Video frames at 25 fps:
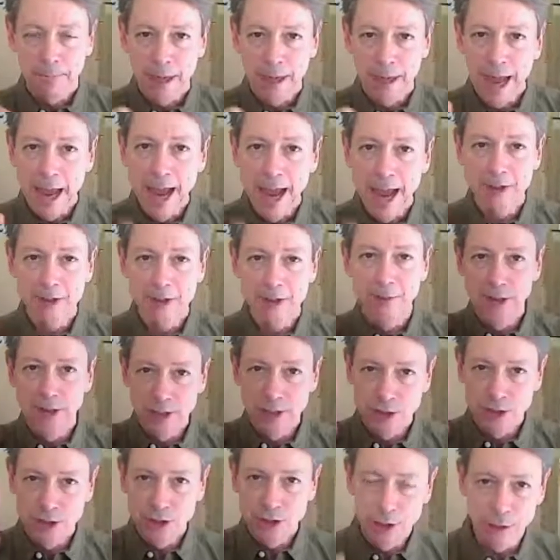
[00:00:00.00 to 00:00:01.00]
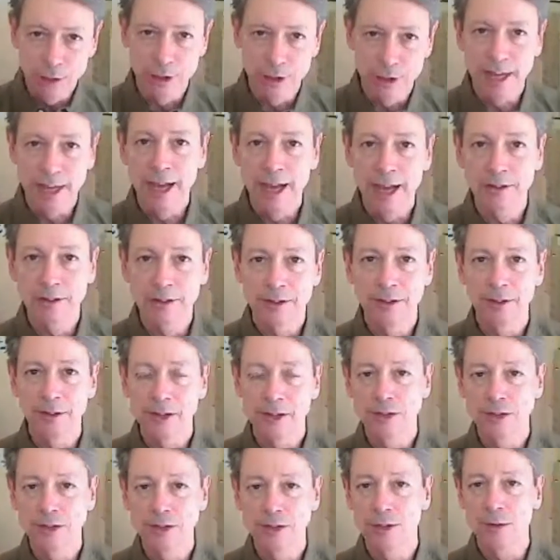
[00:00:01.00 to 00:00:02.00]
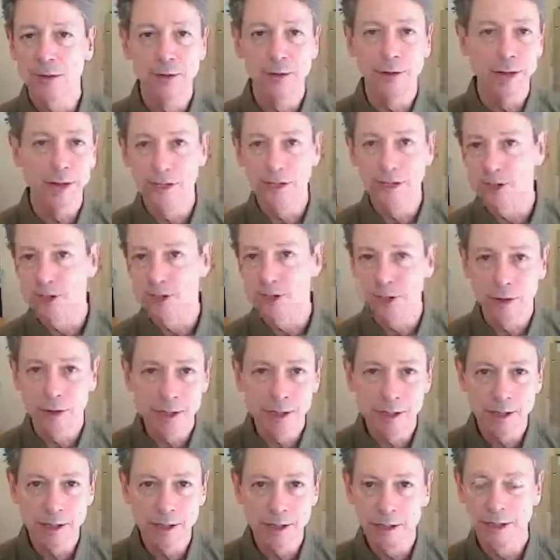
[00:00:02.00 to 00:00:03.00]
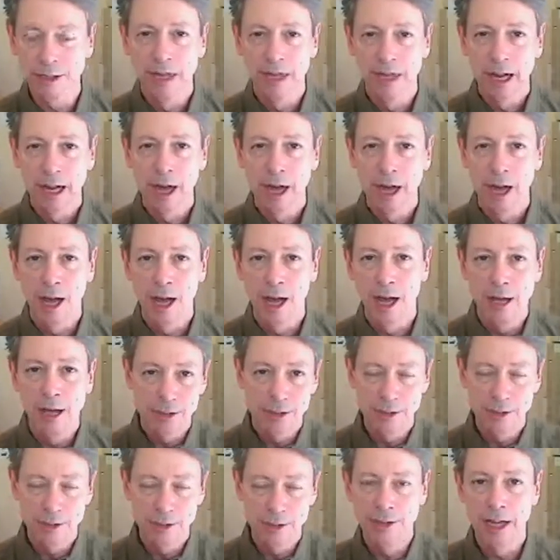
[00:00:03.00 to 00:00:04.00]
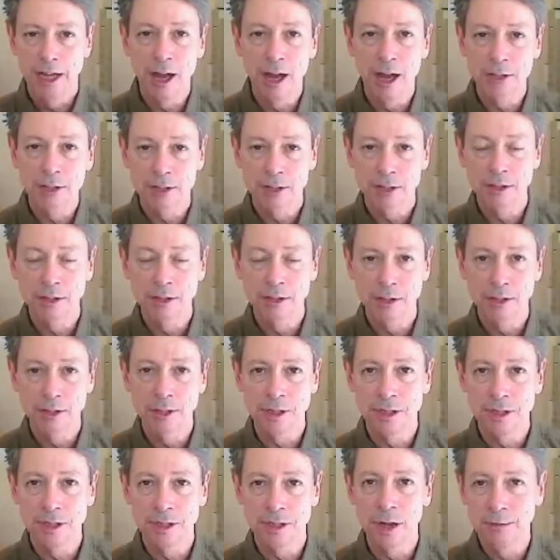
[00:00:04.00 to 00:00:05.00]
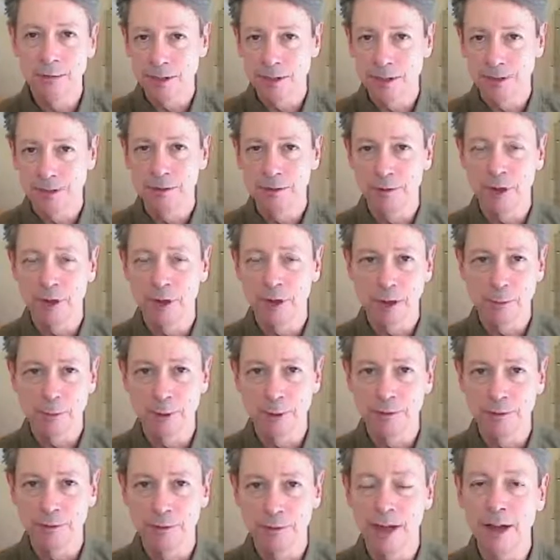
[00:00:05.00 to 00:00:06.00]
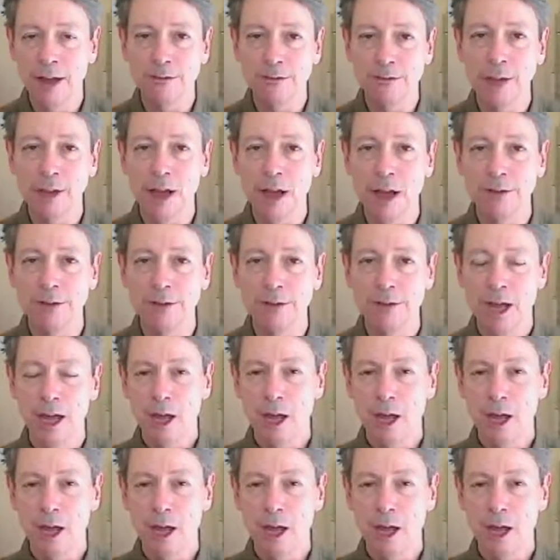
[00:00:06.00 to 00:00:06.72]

activation or deactivation of various circuits. Uh, as you say, oxytocin itself is a fairly brief half-life.